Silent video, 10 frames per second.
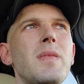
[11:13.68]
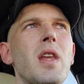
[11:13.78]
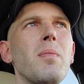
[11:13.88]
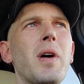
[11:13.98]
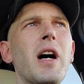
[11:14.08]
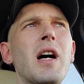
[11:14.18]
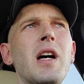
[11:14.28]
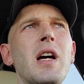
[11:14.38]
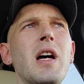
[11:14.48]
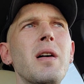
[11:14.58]
But
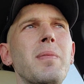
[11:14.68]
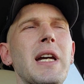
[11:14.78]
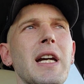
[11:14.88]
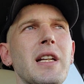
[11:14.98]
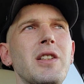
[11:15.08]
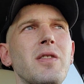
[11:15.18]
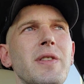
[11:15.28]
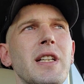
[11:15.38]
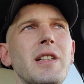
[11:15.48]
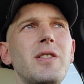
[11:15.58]
being a new
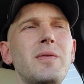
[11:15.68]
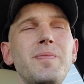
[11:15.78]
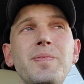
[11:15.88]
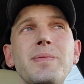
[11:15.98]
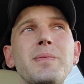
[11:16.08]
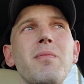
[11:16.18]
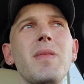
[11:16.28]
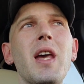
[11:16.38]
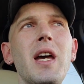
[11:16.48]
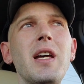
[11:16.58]
vehicle,
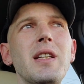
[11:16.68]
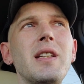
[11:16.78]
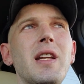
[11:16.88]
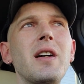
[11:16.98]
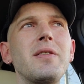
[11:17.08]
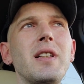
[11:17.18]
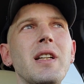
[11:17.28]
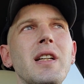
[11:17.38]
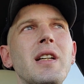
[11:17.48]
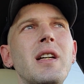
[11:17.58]
it
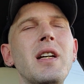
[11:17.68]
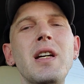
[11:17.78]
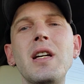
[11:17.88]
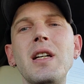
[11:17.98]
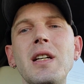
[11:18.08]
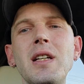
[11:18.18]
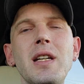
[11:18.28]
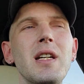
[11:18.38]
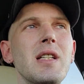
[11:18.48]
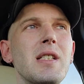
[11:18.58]
definitely
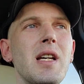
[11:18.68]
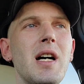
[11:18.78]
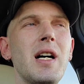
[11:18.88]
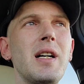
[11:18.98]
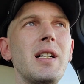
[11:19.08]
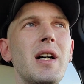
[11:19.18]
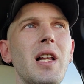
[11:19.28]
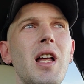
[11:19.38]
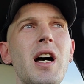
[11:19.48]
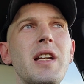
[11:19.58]
is a
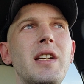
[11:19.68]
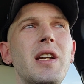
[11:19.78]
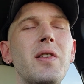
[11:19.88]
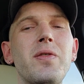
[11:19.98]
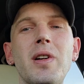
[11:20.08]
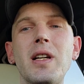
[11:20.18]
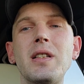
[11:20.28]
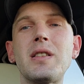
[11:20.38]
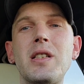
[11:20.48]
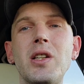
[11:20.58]
lot
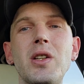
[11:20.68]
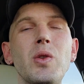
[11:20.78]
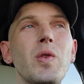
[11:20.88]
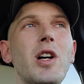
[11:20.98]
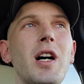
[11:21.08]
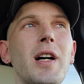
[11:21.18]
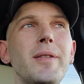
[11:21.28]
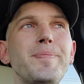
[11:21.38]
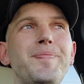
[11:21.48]
different to